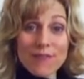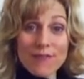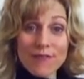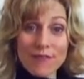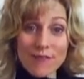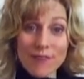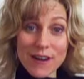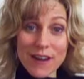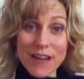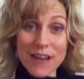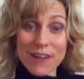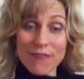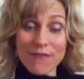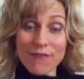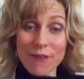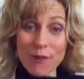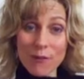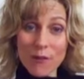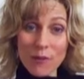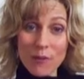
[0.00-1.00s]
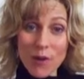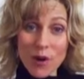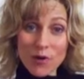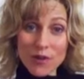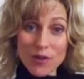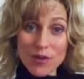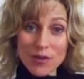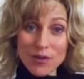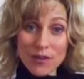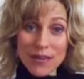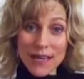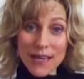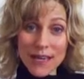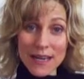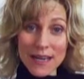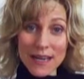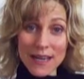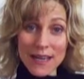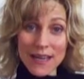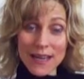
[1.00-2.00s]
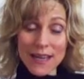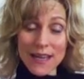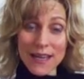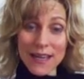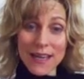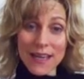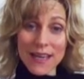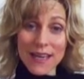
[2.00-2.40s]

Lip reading: free from emotional eating,